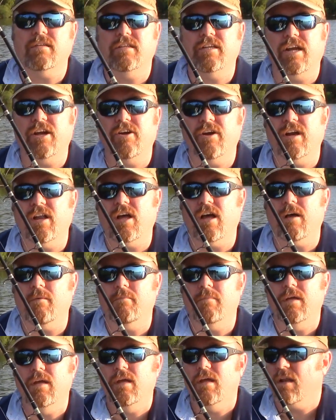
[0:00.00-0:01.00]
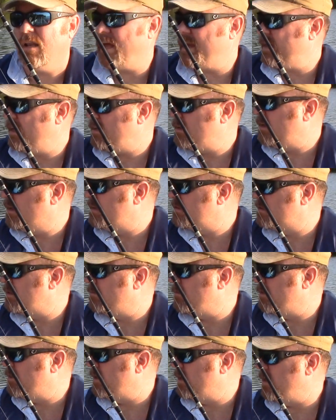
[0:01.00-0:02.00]
tear it up like it does
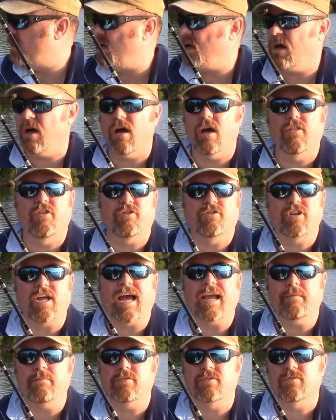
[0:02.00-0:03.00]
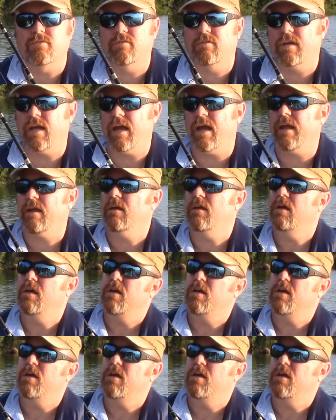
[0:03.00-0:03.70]
some of the other types, okay?